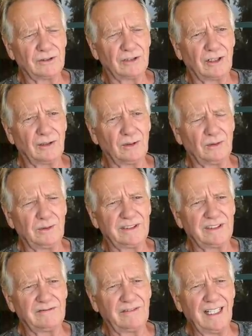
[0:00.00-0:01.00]
So we
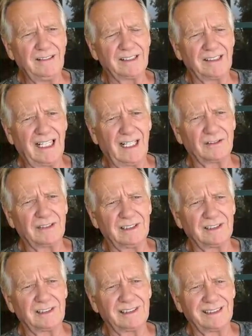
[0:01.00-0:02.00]
find this house and
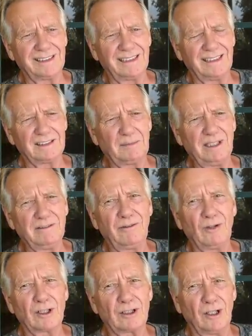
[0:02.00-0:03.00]
it's been
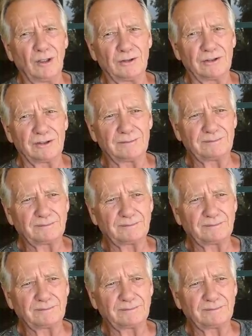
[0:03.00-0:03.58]
foreclosed.